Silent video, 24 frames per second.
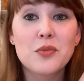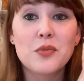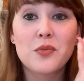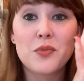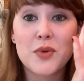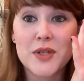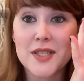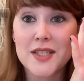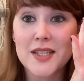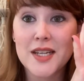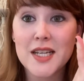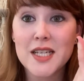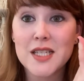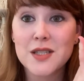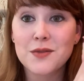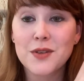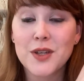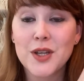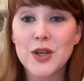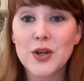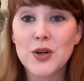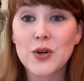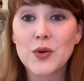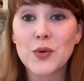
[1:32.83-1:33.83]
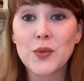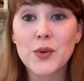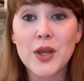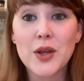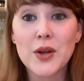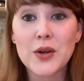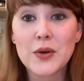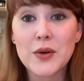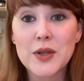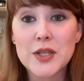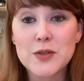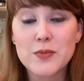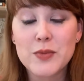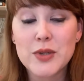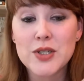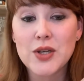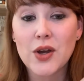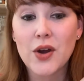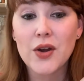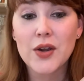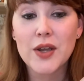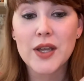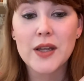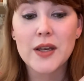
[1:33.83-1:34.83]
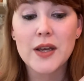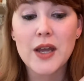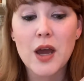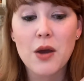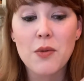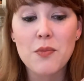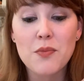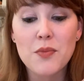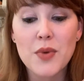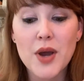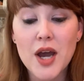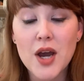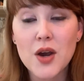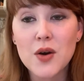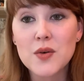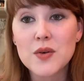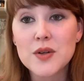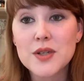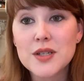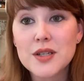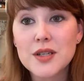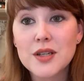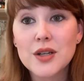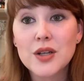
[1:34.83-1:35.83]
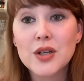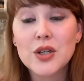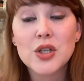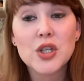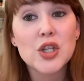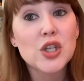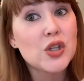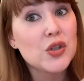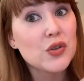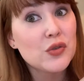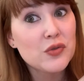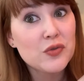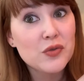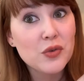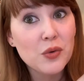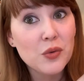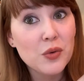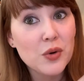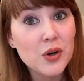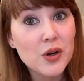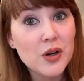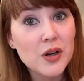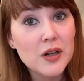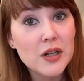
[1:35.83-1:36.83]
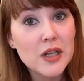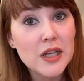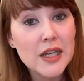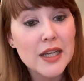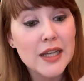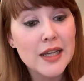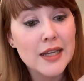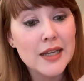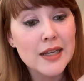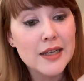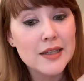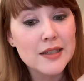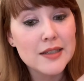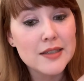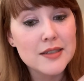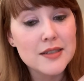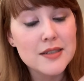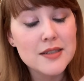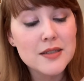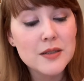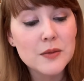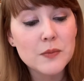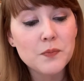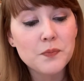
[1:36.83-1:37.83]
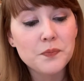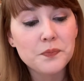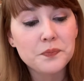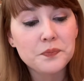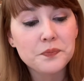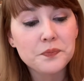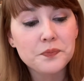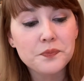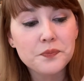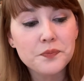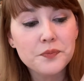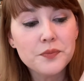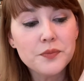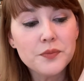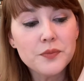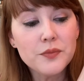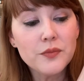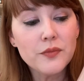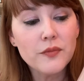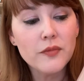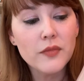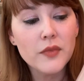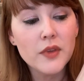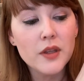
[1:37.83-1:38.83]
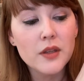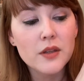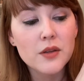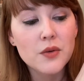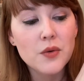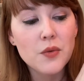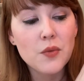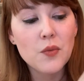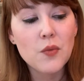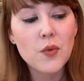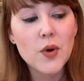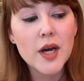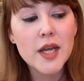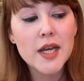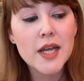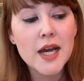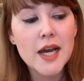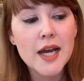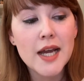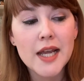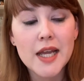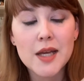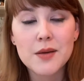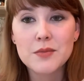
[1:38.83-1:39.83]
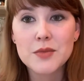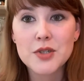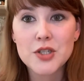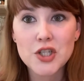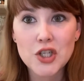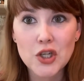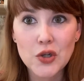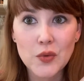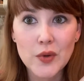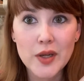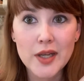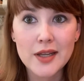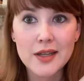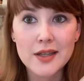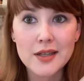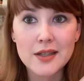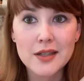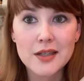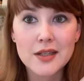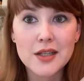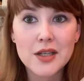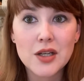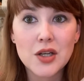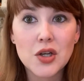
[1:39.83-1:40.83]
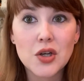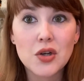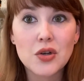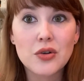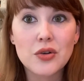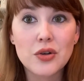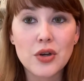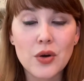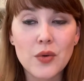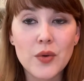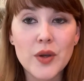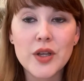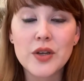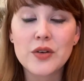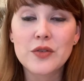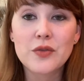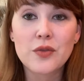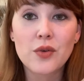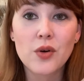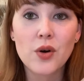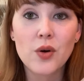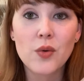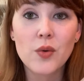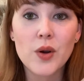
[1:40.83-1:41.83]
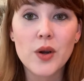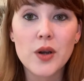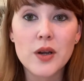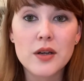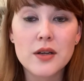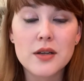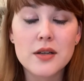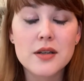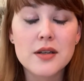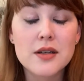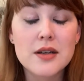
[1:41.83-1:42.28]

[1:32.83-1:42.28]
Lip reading: But today's video, we are going to be talking about Q4 and what I am doing going forward.